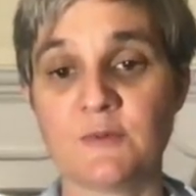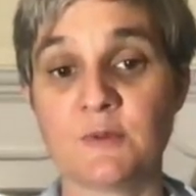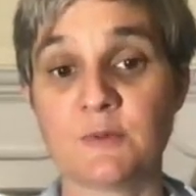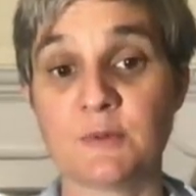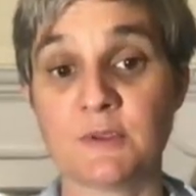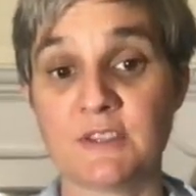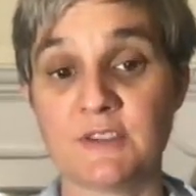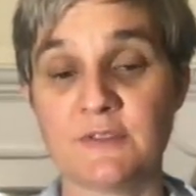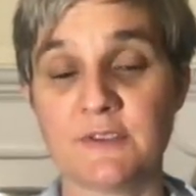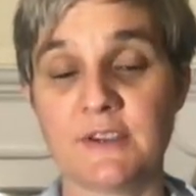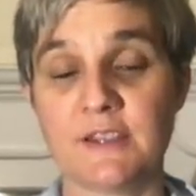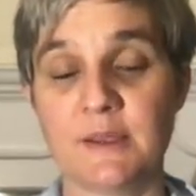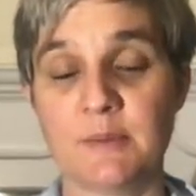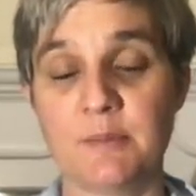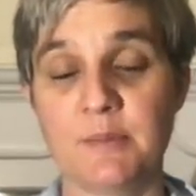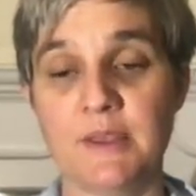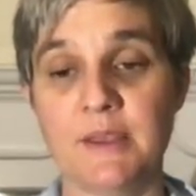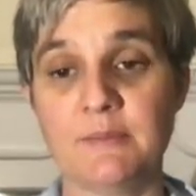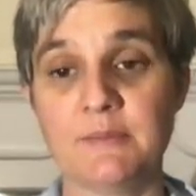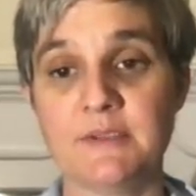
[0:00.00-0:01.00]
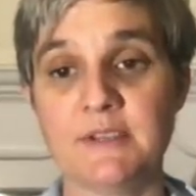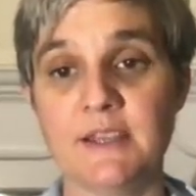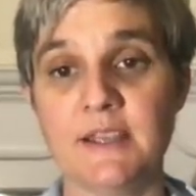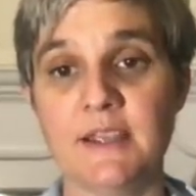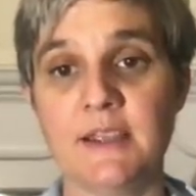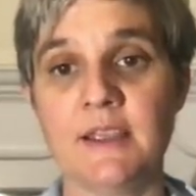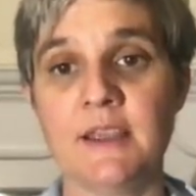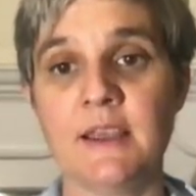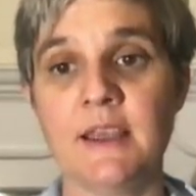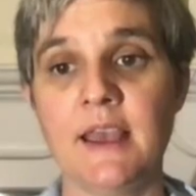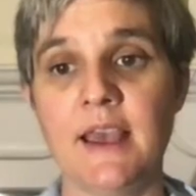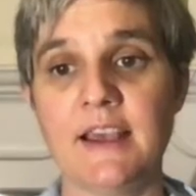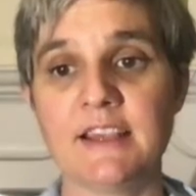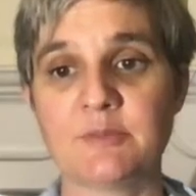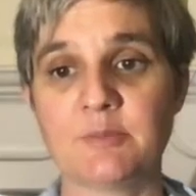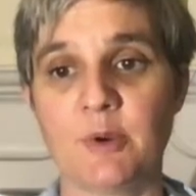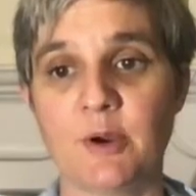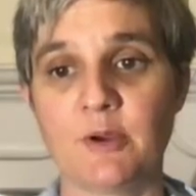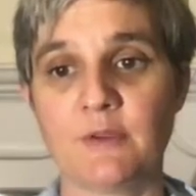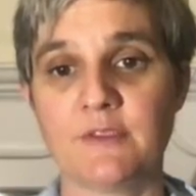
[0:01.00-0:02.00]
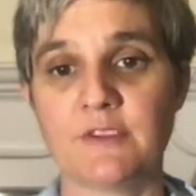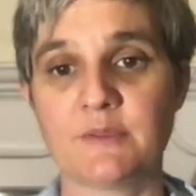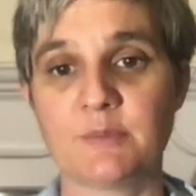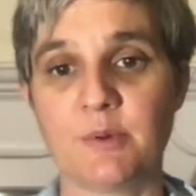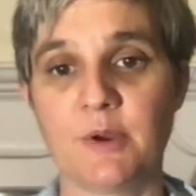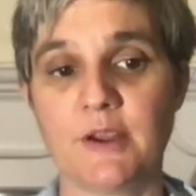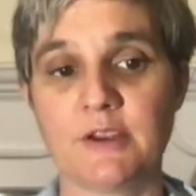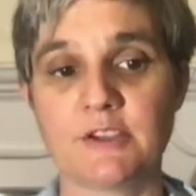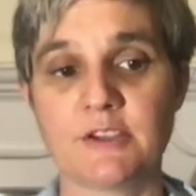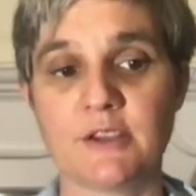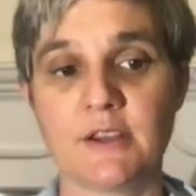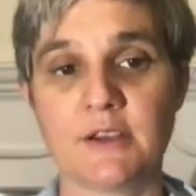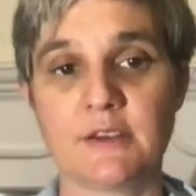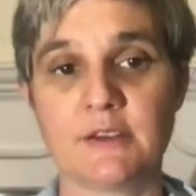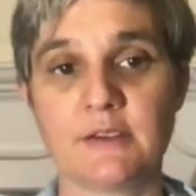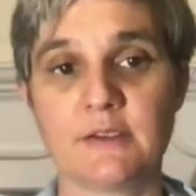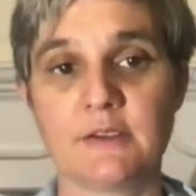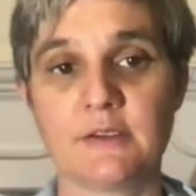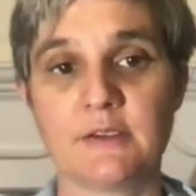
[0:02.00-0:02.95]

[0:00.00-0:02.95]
but specifically in PMD as part of this project.